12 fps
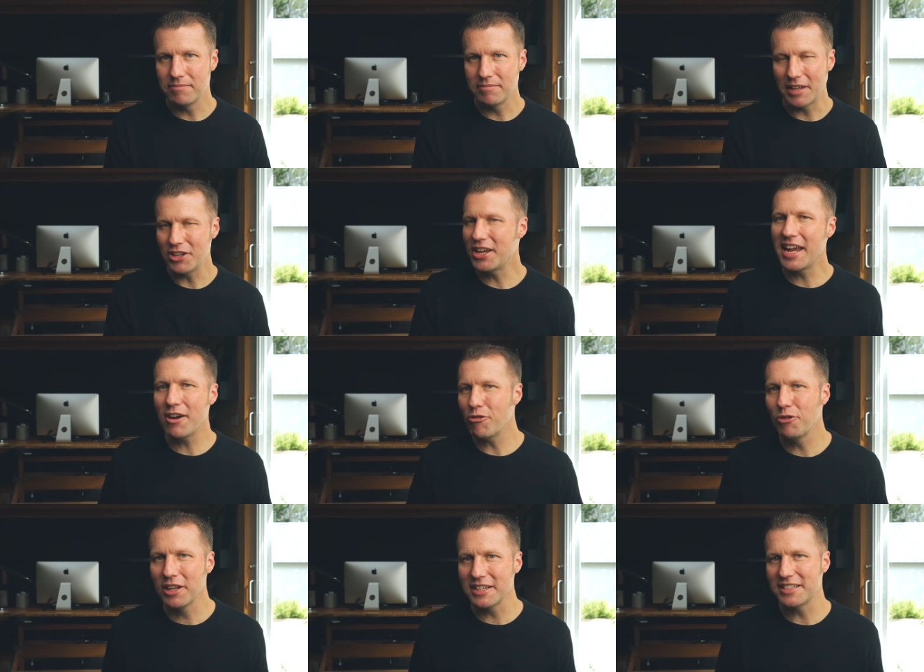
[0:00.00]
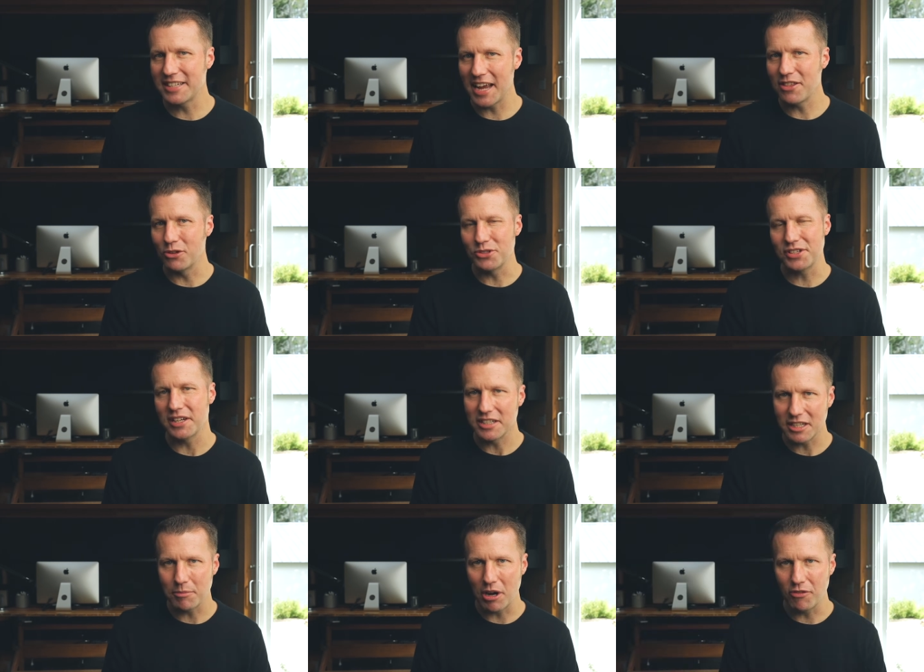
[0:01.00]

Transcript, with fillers: Now, you can't really say those things about